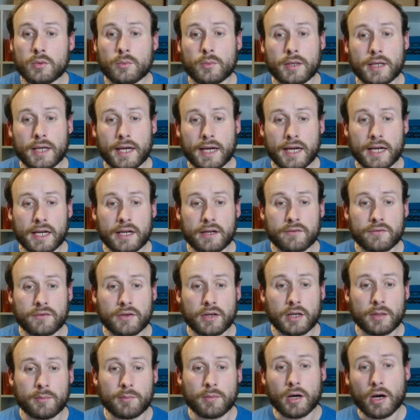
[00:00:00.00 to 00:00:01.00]
we have
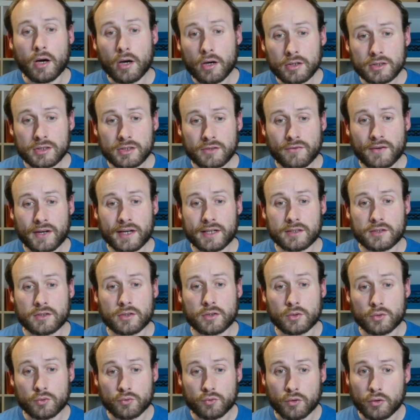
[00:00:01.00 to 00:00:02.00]
Artifact
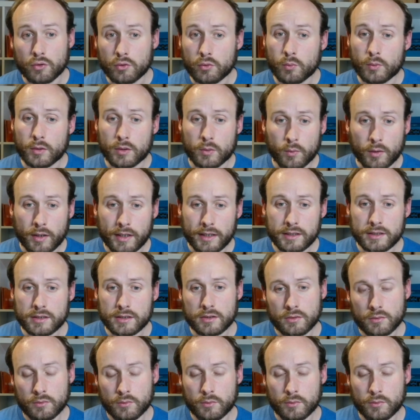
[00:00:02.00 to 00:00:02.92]
Control with white.